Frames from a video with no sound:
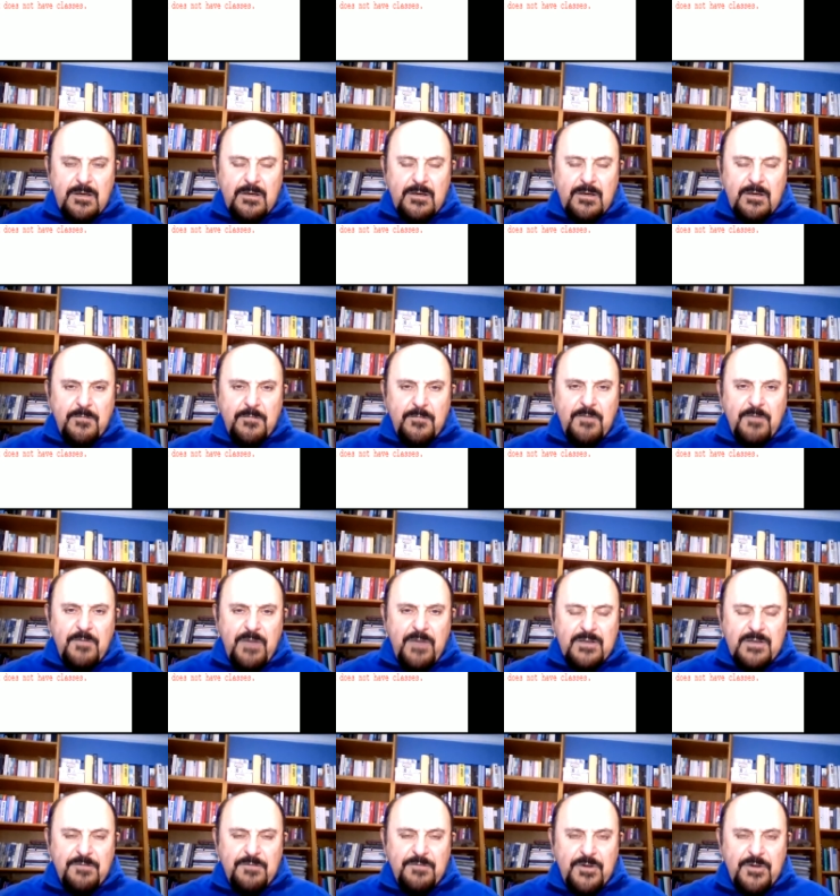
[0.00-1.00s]
fancy
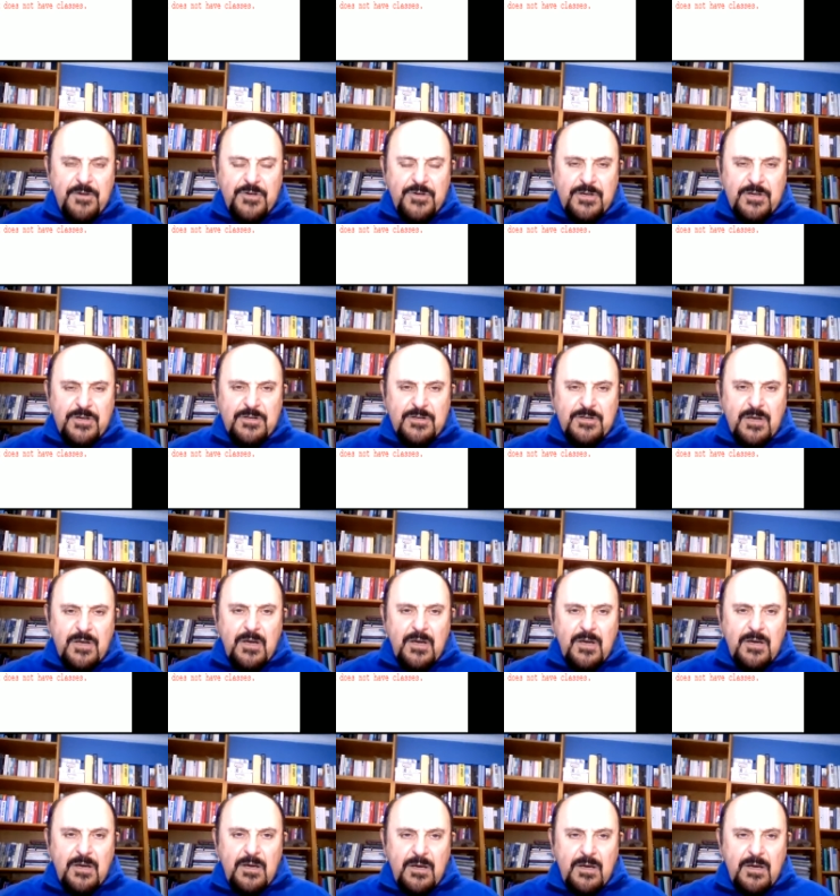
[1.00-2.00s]
features.
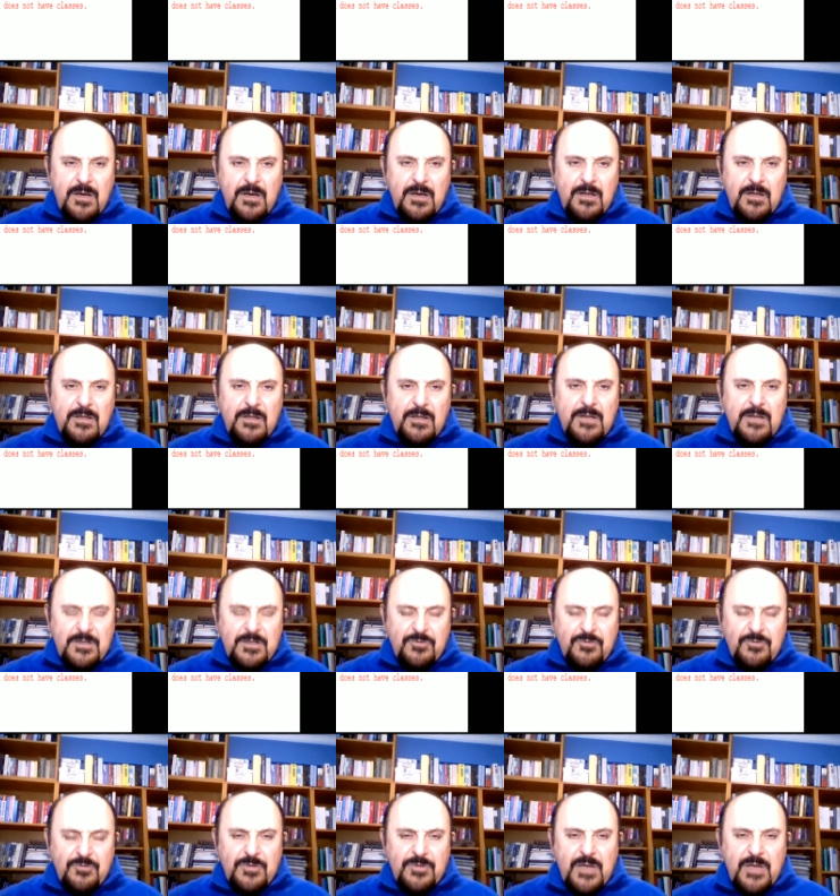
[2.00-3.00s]
That's to
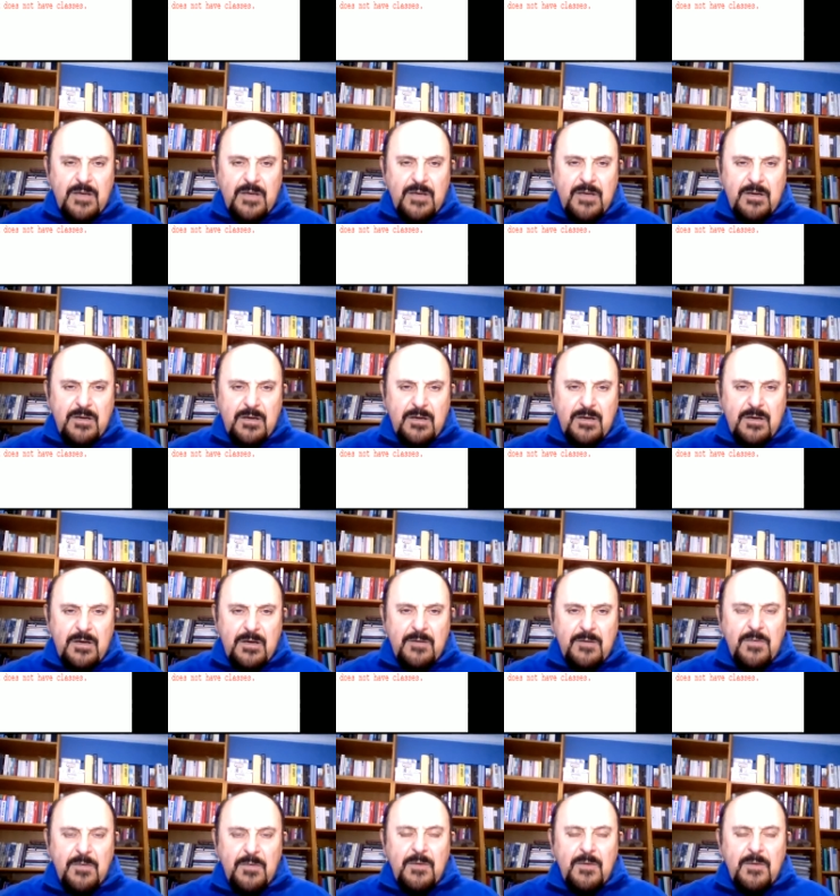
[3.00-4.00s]
say,
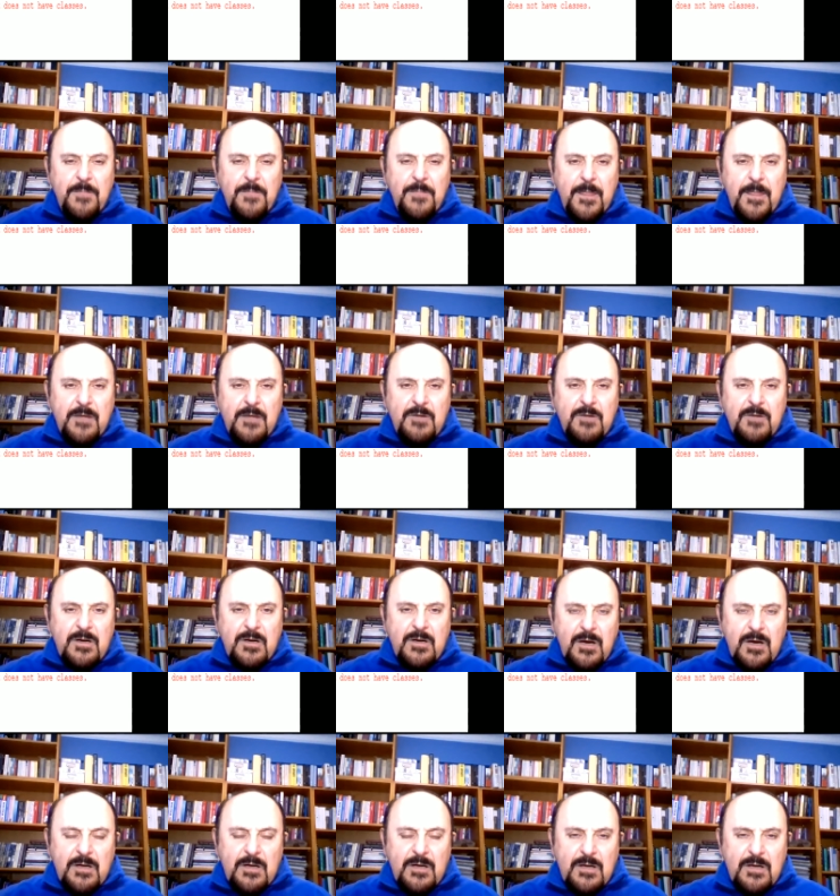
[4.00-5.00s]
there
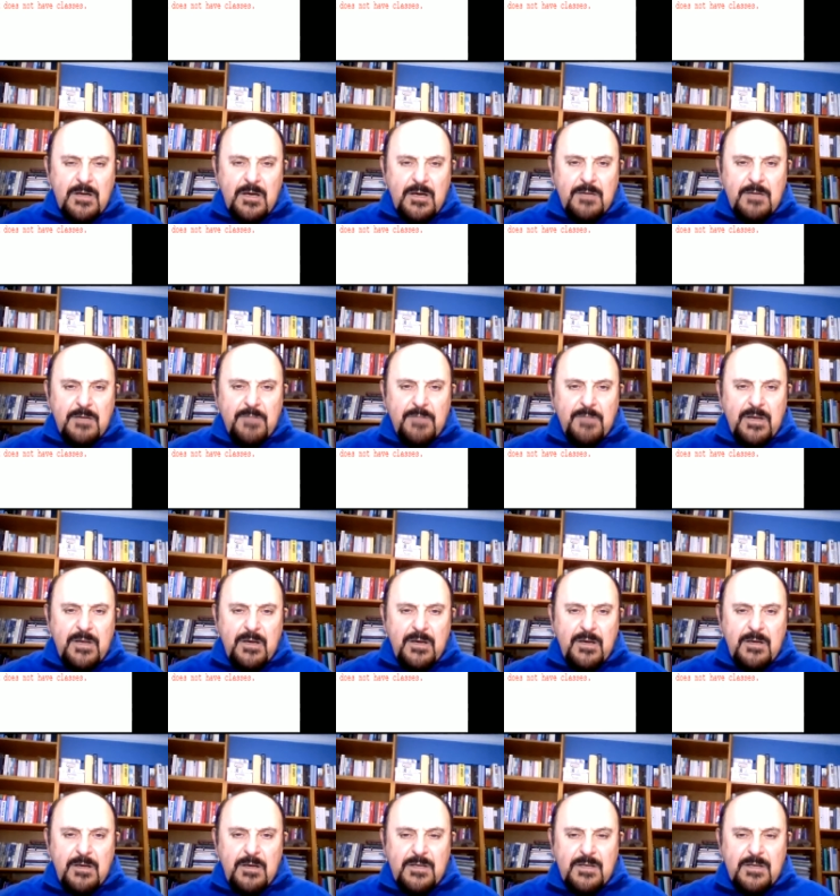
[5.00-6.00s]
are many
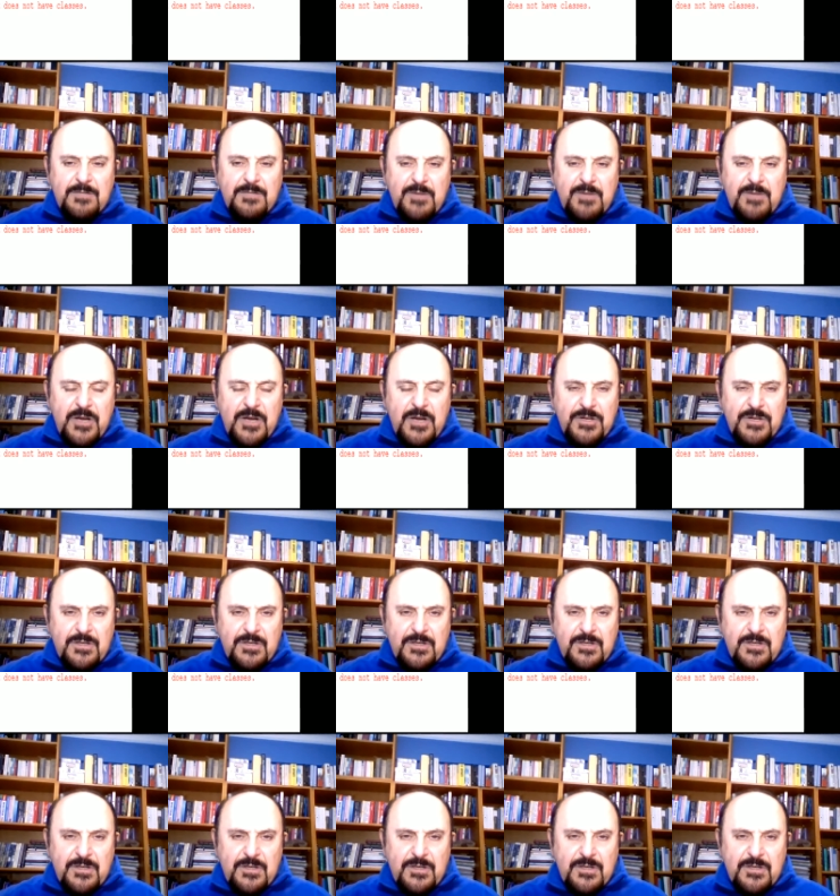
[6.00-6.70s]
inspirations